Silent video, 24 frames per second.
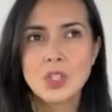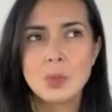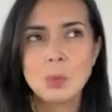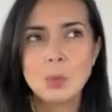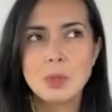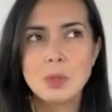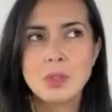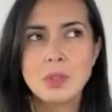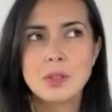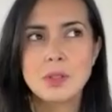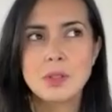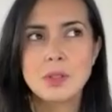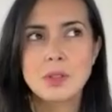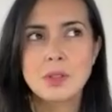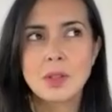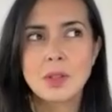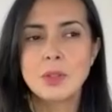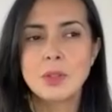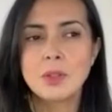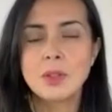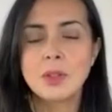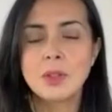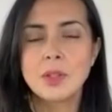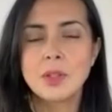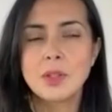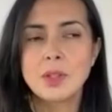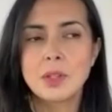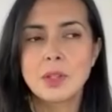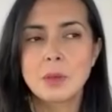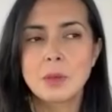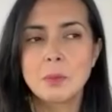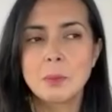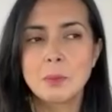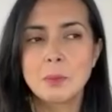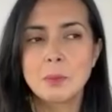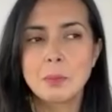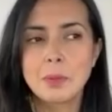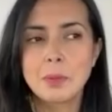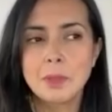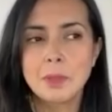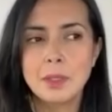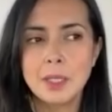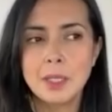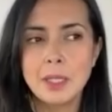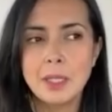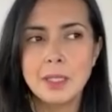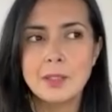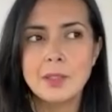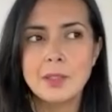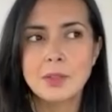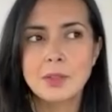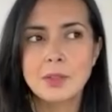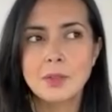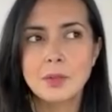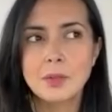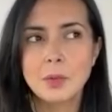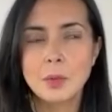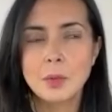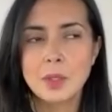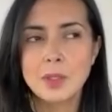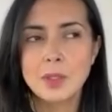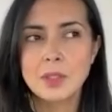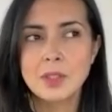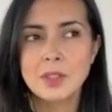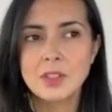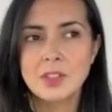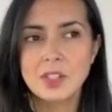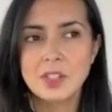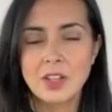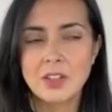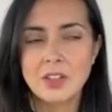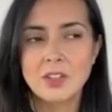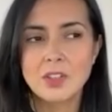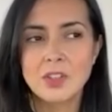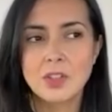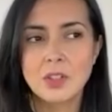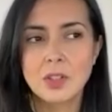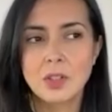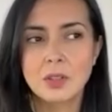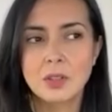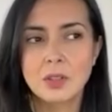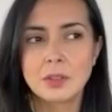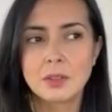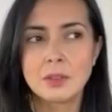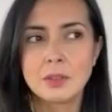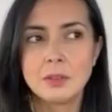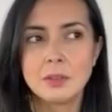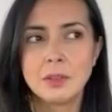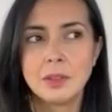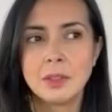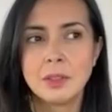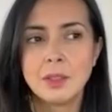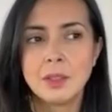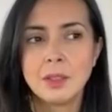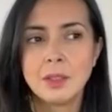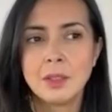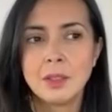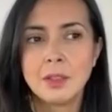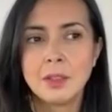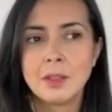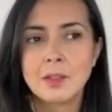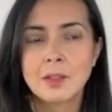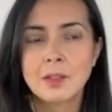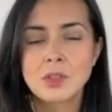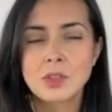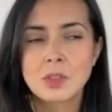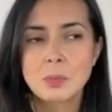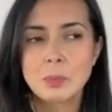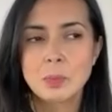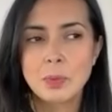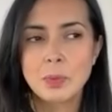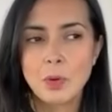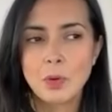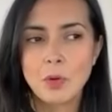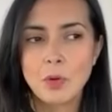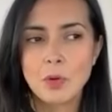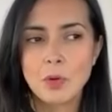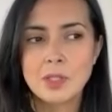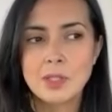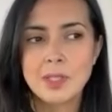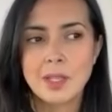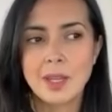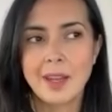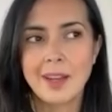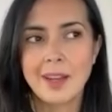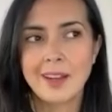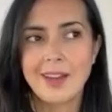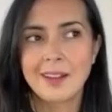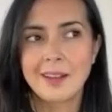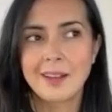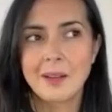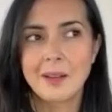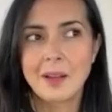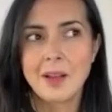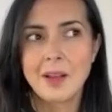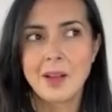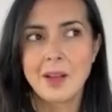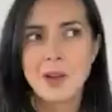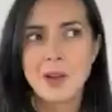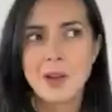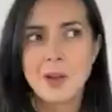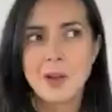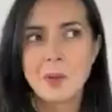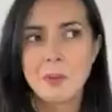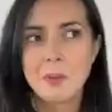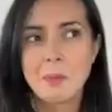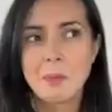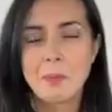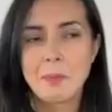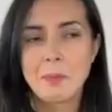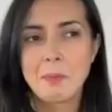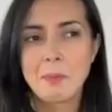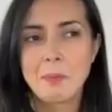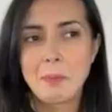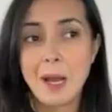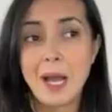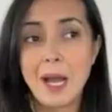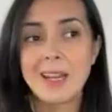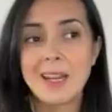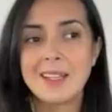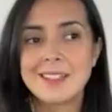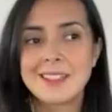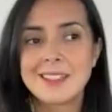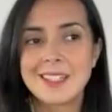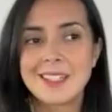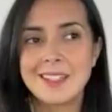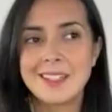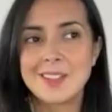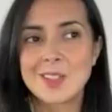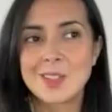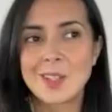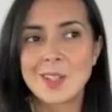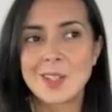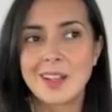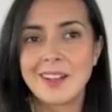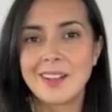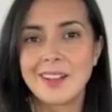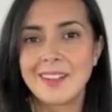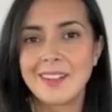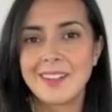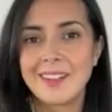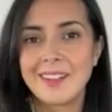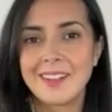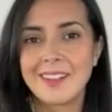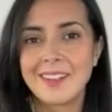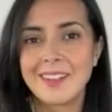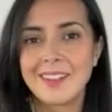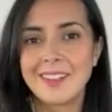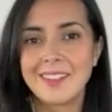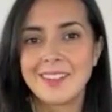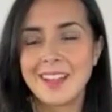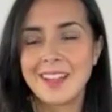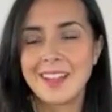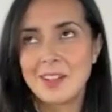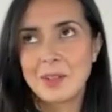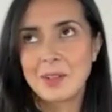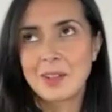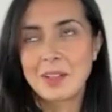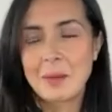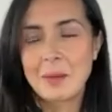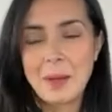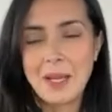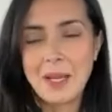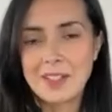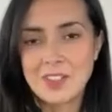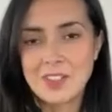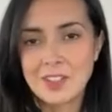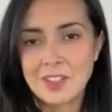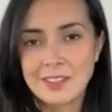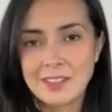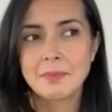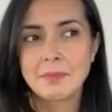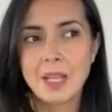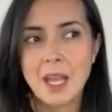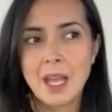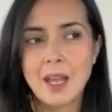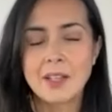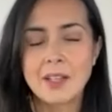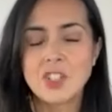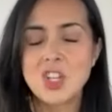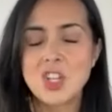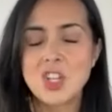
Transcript: was the complete quintessential supporting ballet teacher that you can imagine. She had a